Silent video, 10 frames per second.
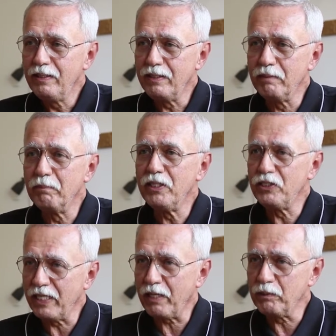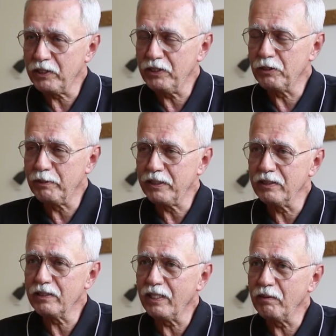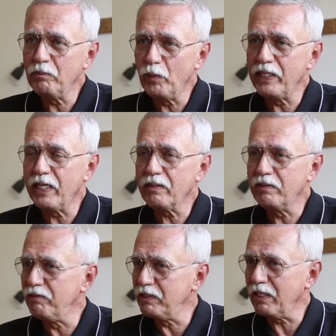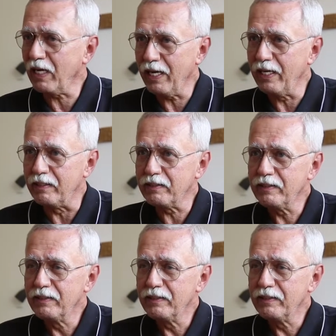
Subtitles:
in the mergers acquisitions business, I went out to visit a client.